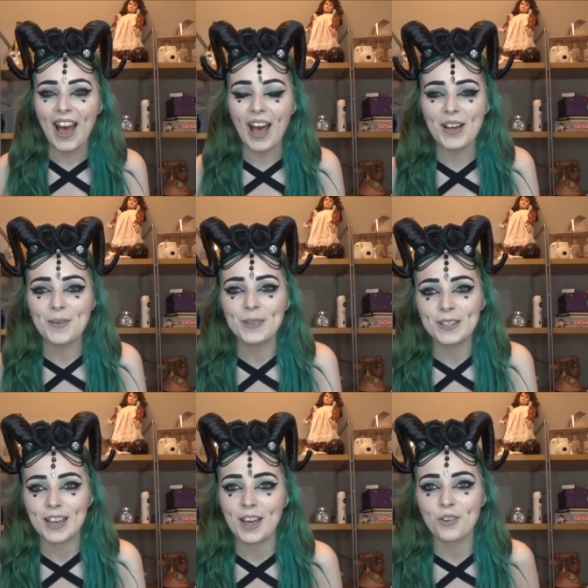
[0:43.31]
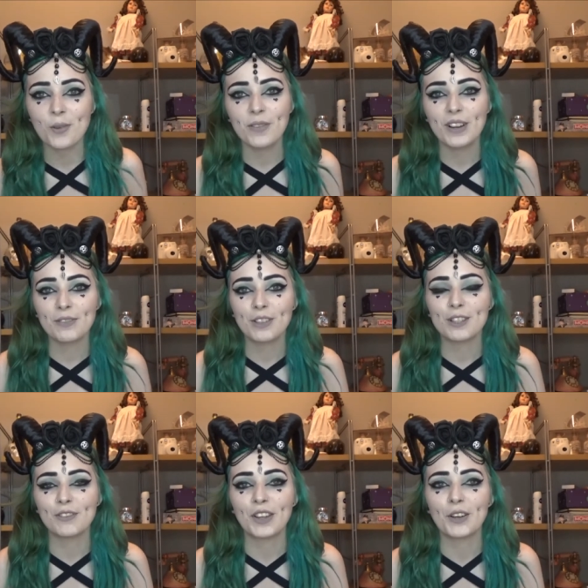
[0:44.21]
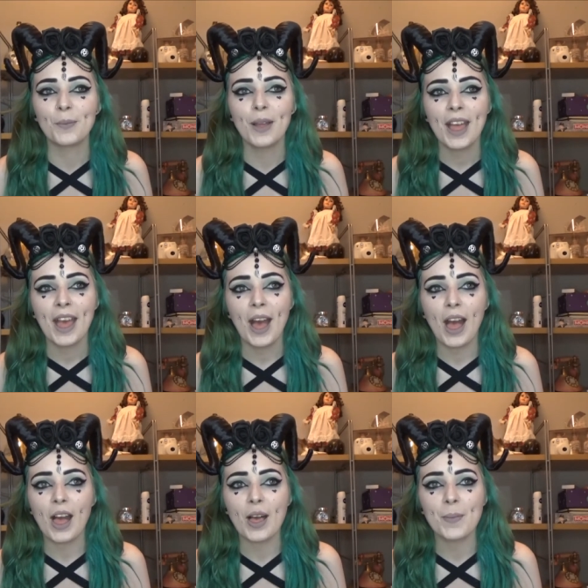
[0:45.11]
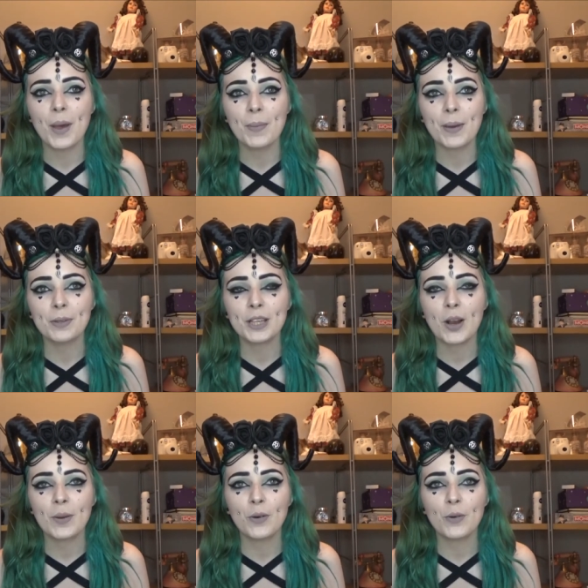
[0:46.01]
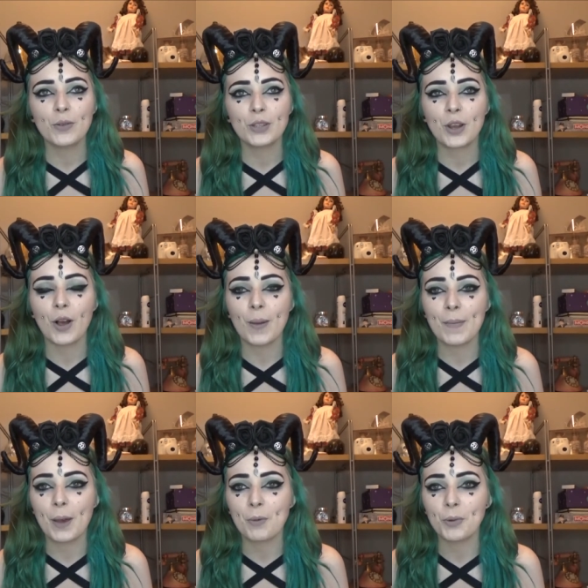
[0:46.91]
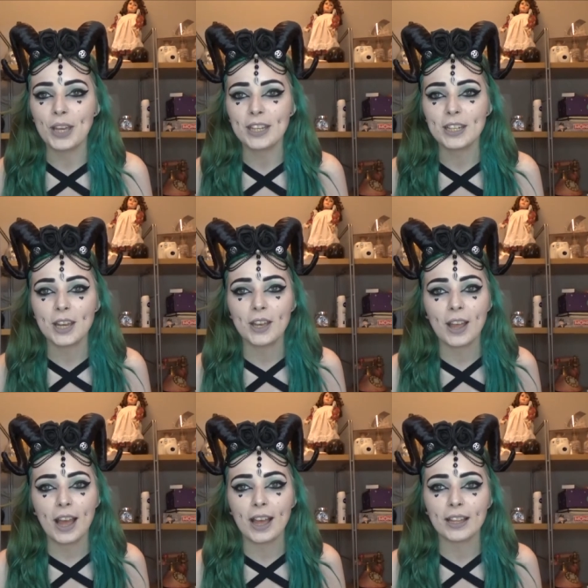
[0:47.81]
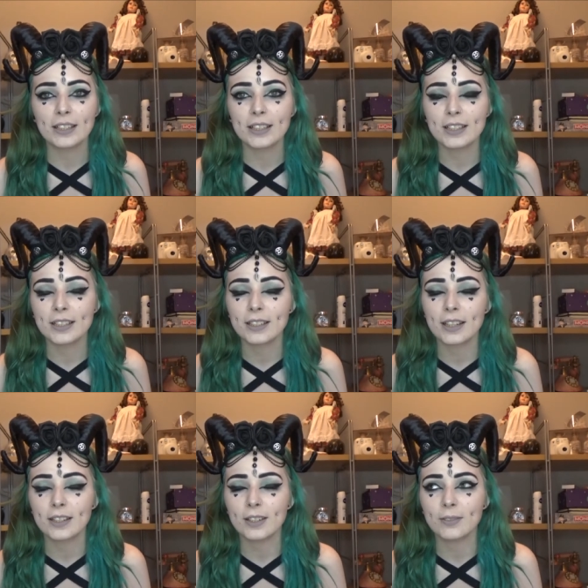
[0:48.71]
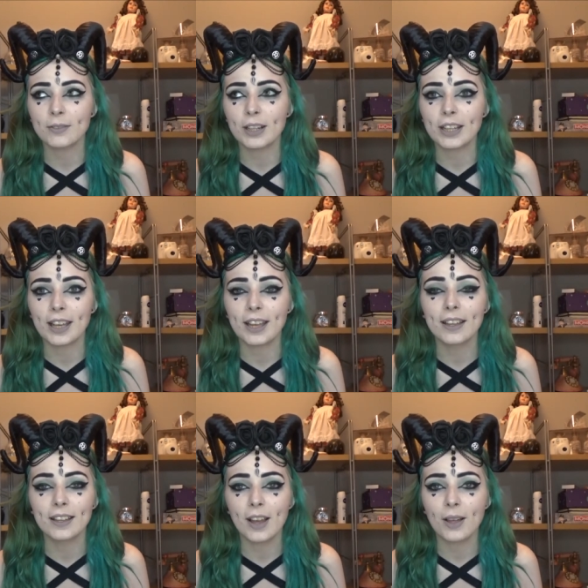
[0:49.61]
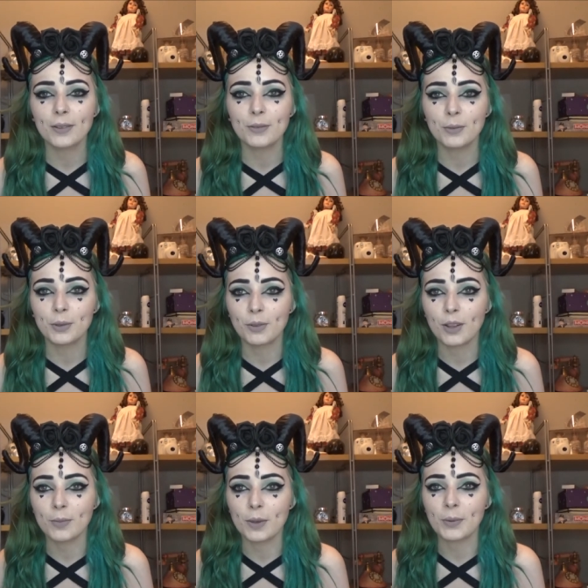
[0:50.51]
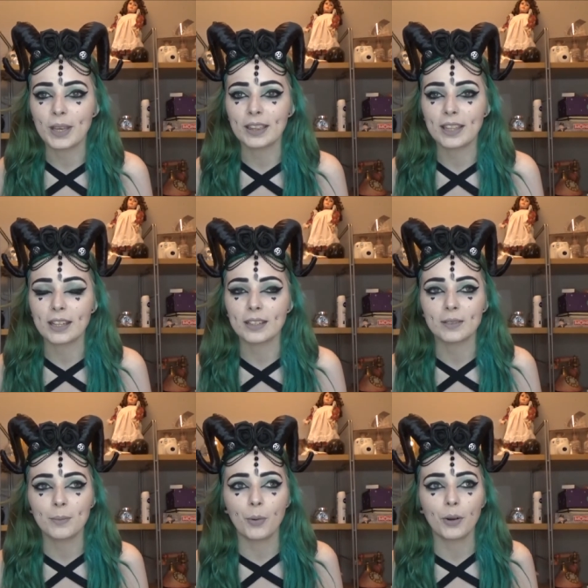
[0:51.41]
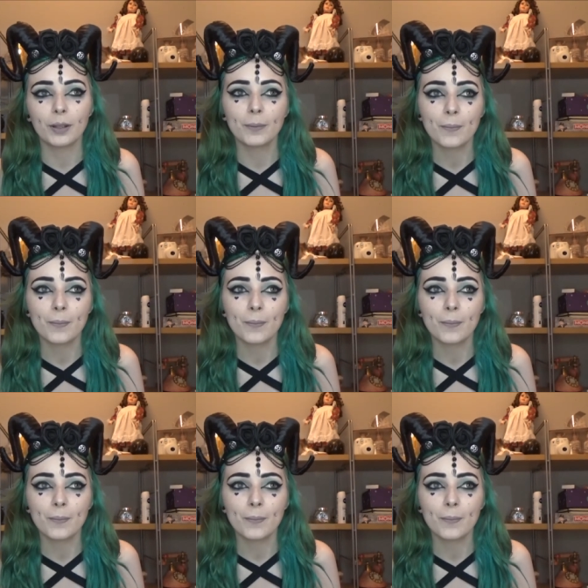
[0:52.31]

Um, so yeah, I thought it'd be really fun to film. Um, people tell me all the time that I'm a weirdo and I don't really care. I would rather be weird than boring.